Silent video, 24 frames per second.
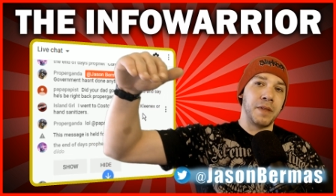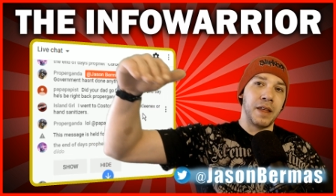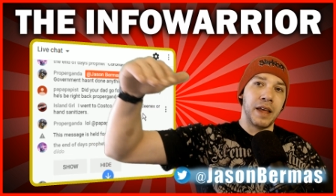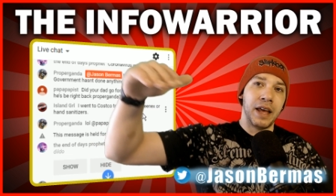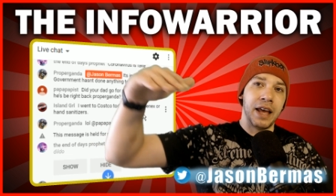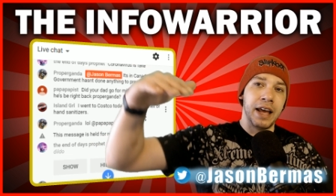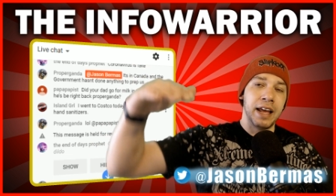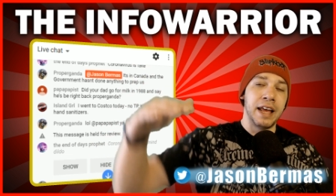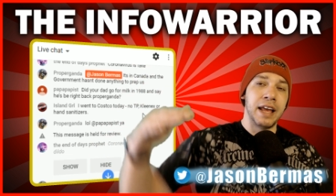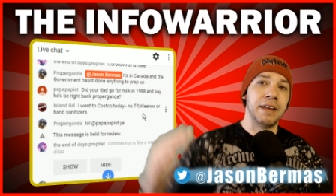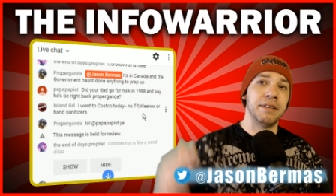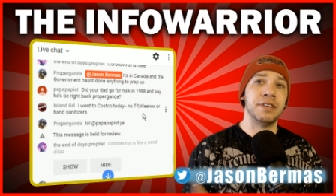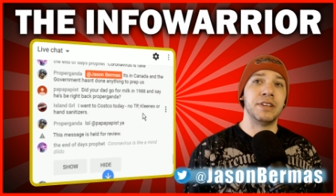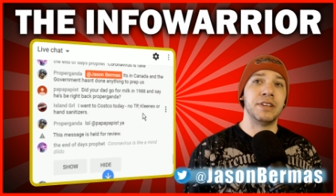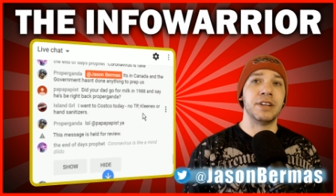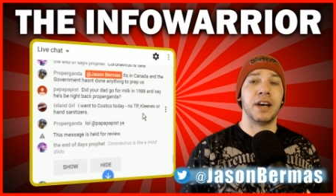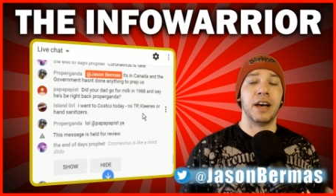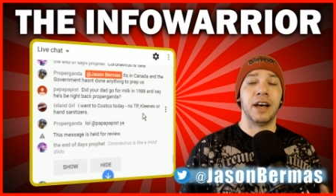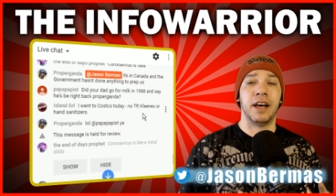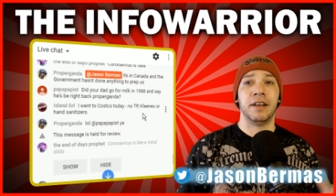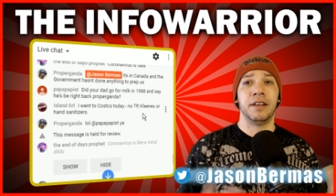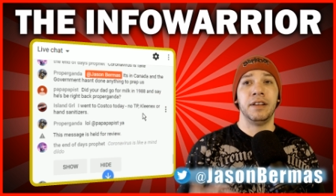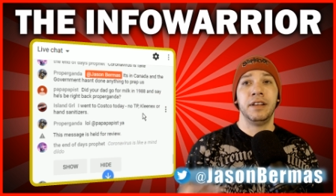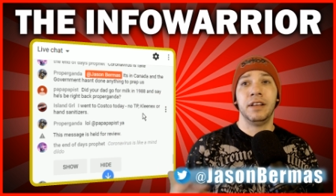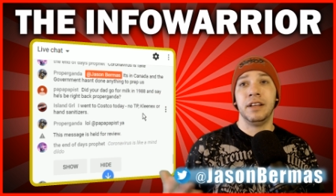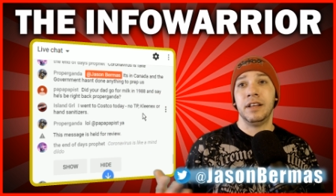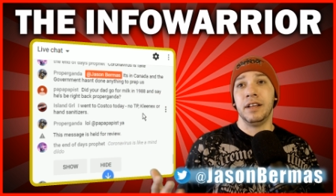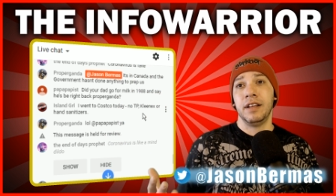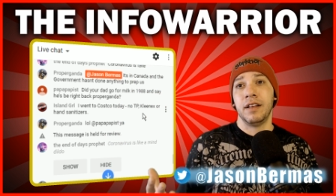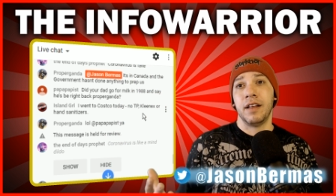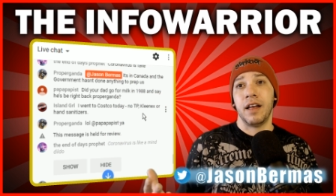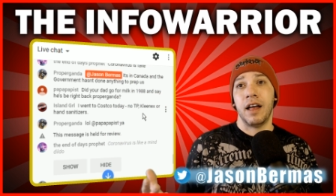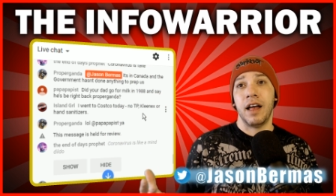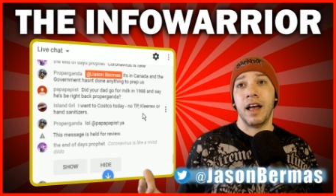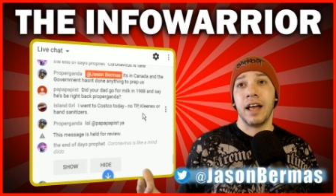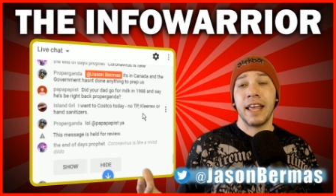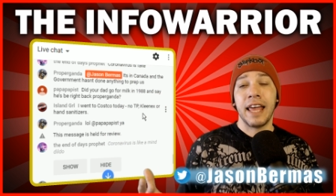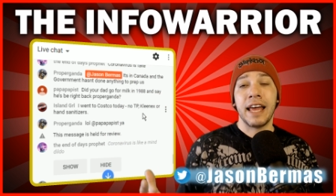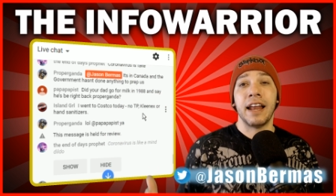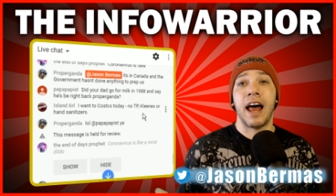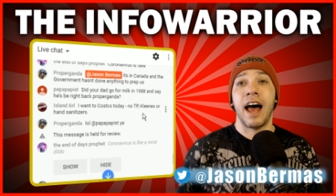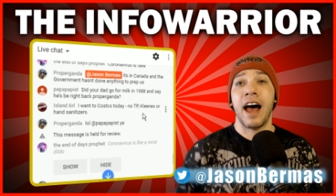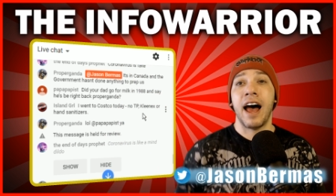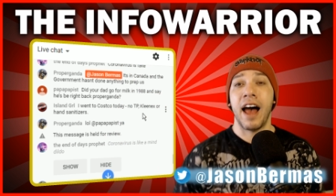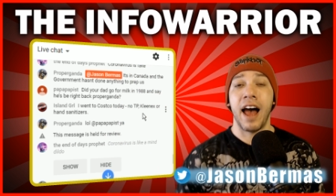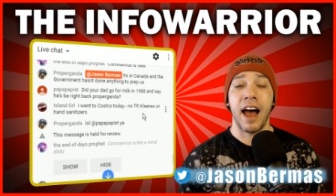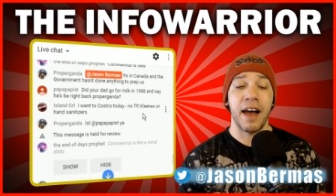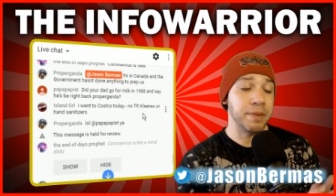and again,
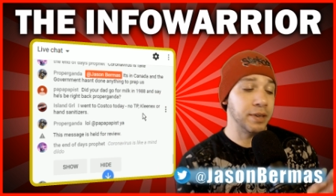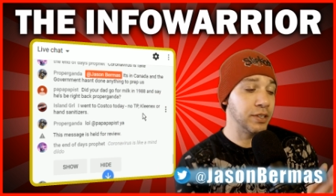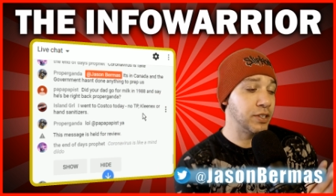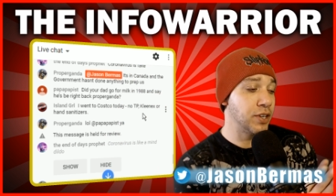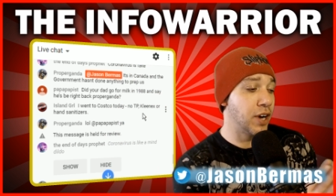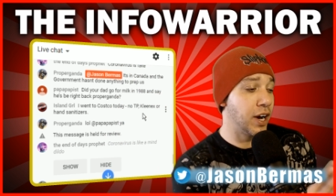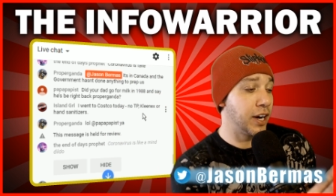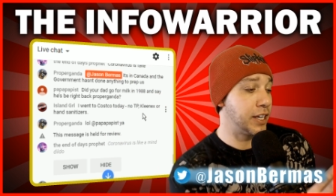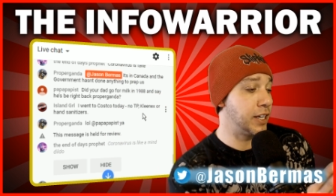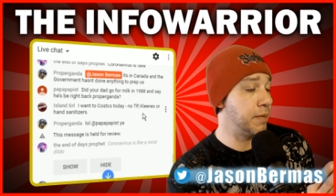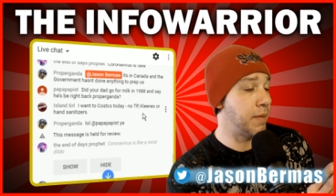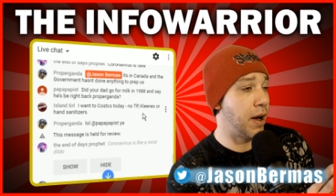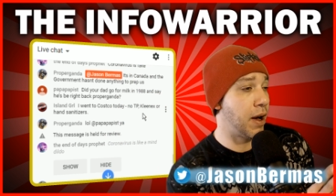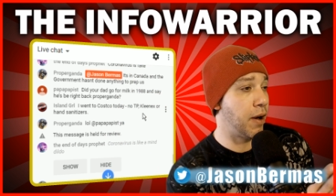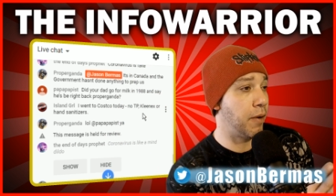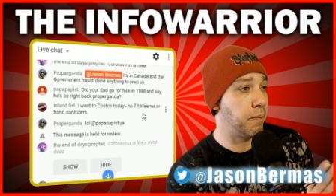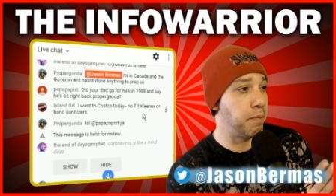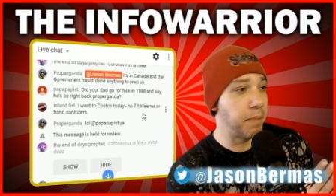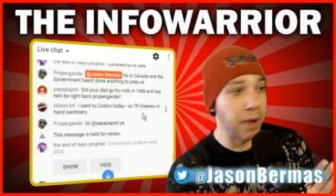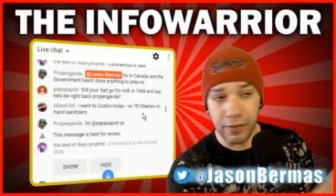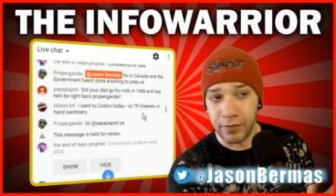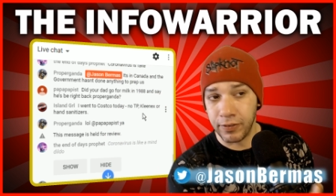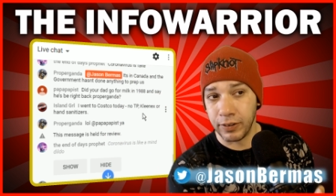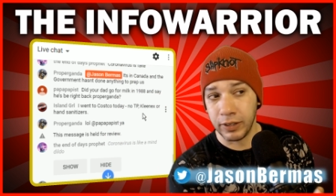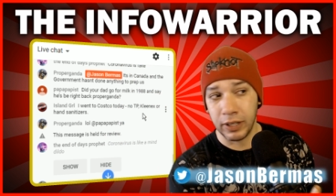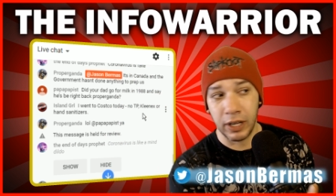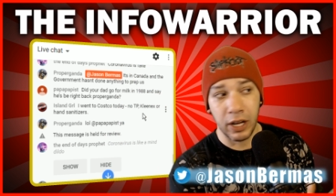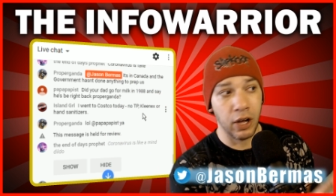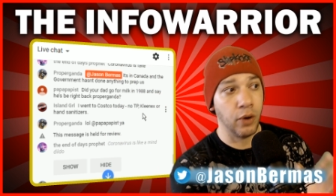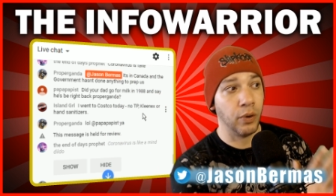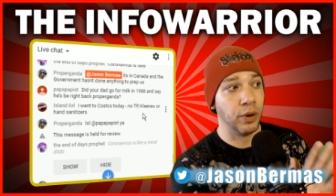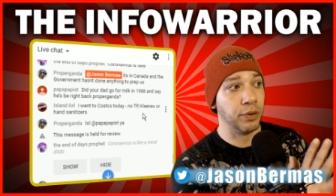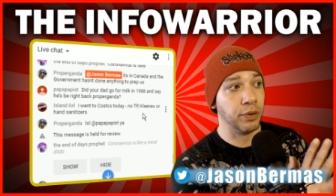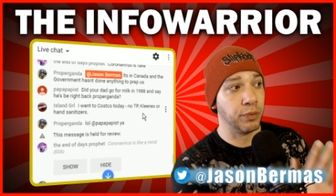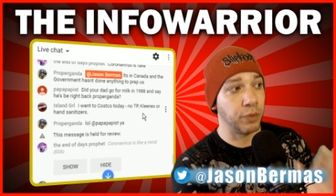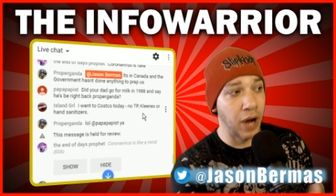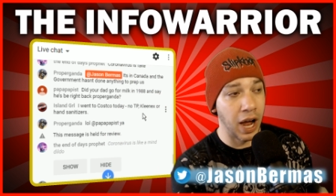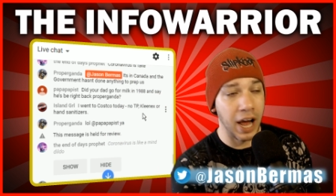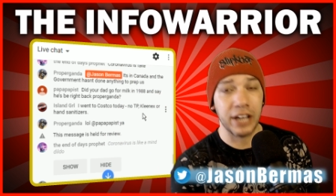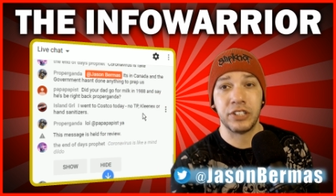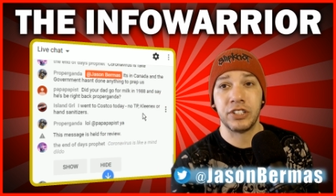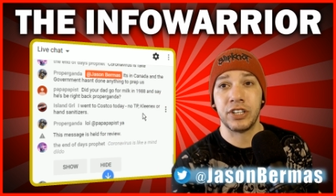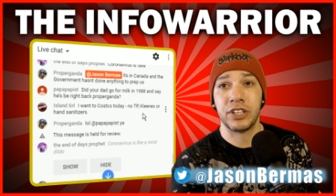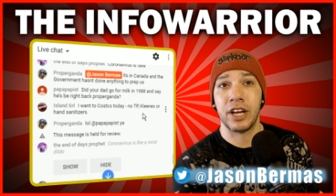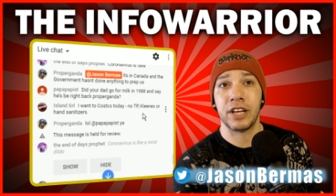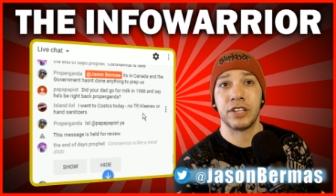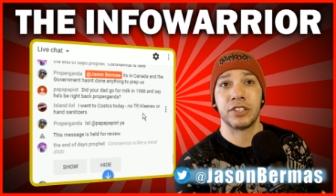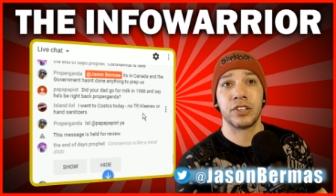I've been talking about Buffalo and
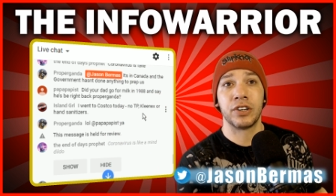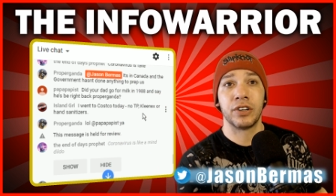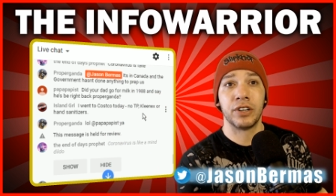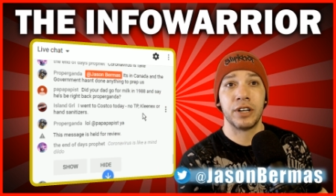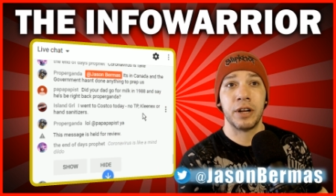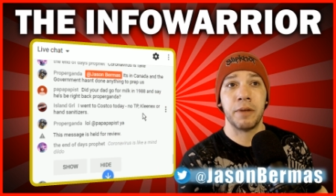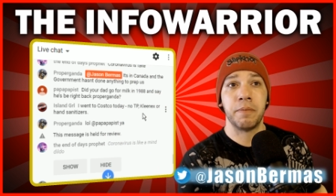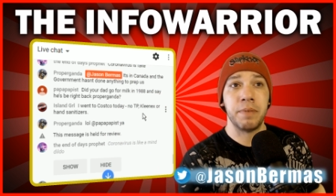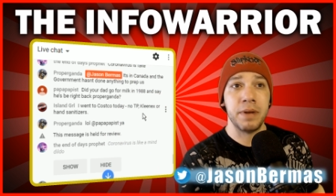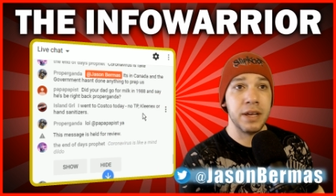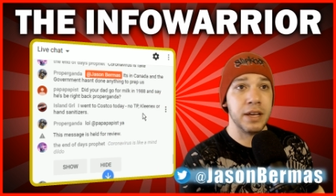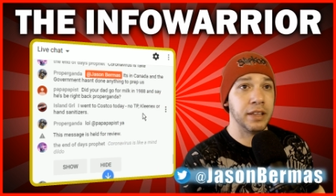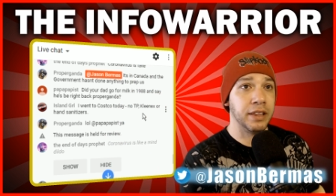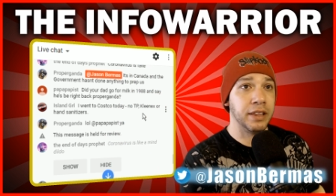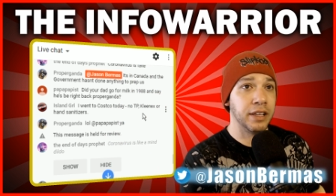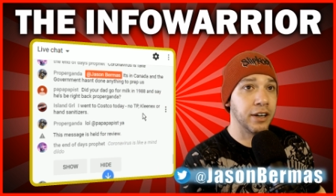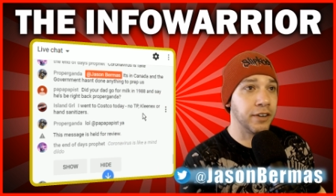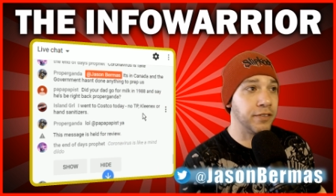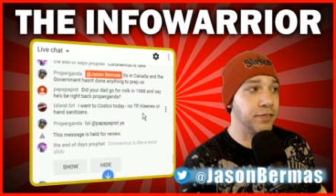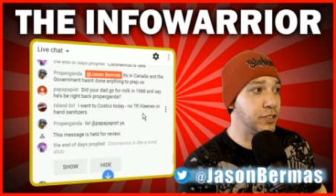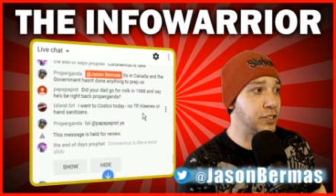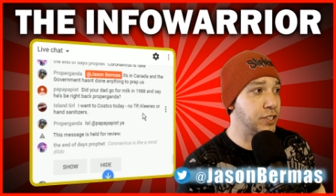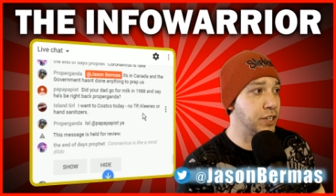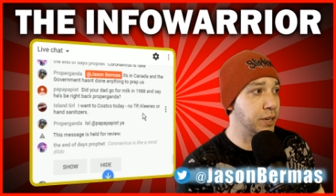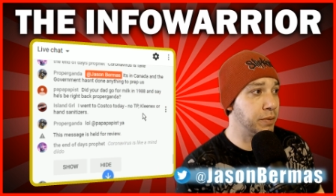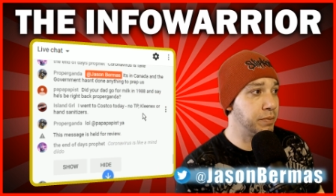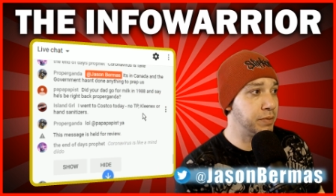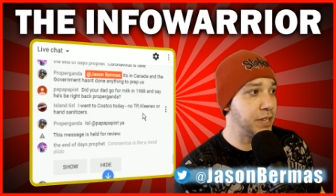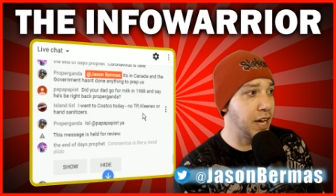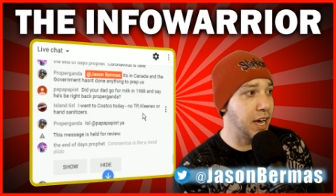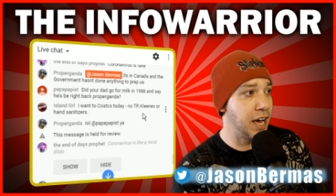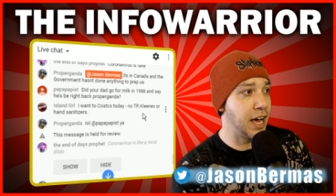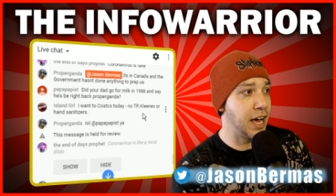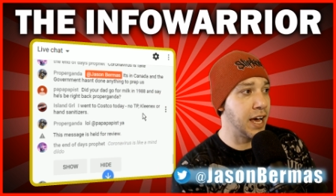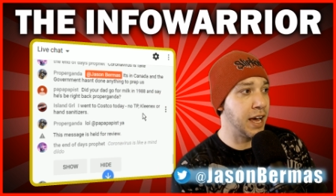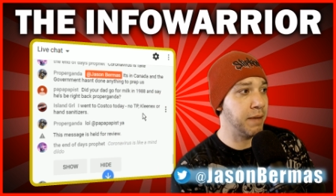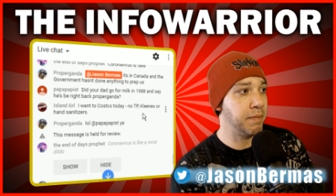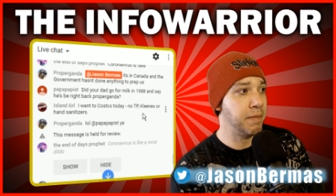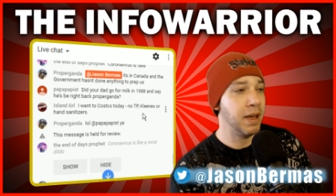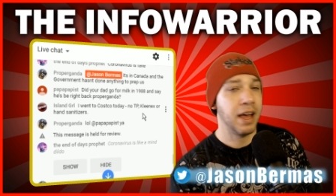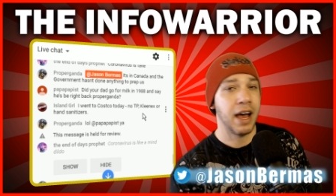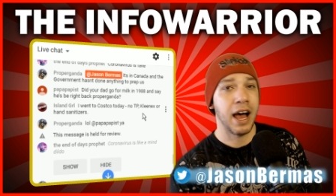Rochester and it being there for some time.